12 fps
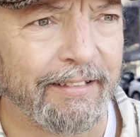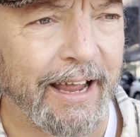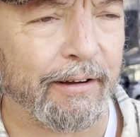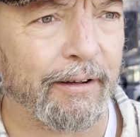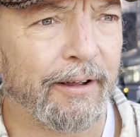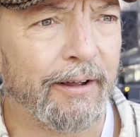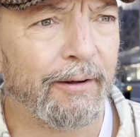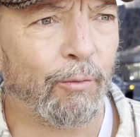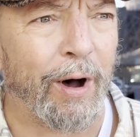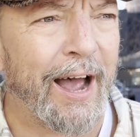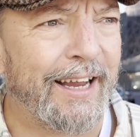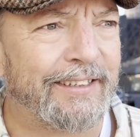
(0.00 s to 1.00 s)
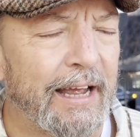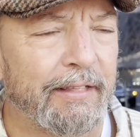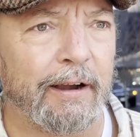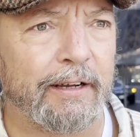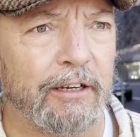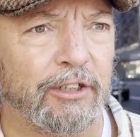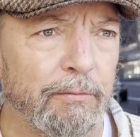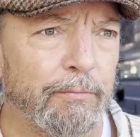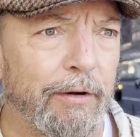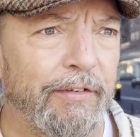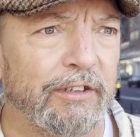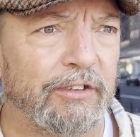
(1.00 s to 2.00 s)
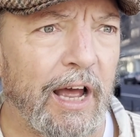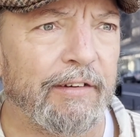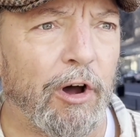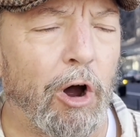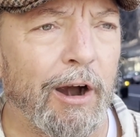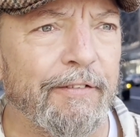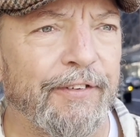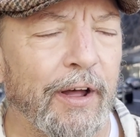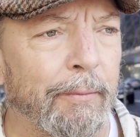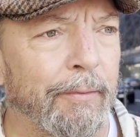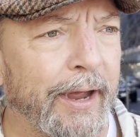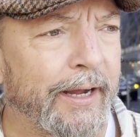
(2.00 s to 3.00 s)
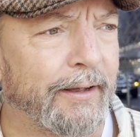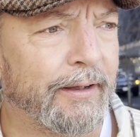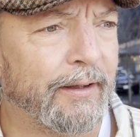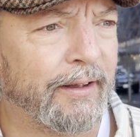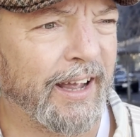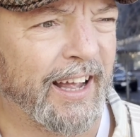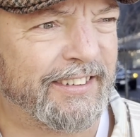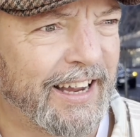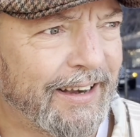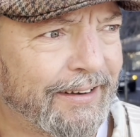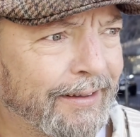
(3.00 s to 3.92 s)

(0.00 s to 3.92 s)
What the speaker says: Like, why is that? Because your movie is kind of a horror film. Like, is it?